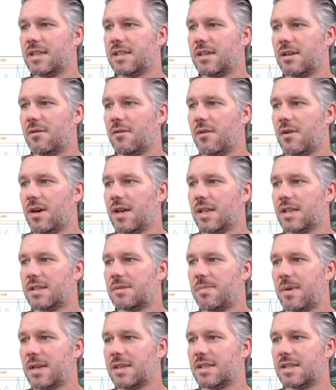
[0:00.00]
so I
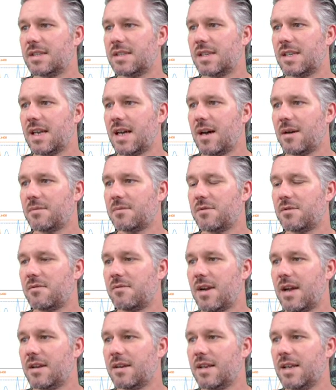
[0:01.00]
expect it to get up to
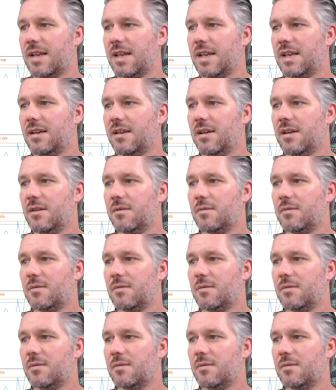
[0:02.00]
around here.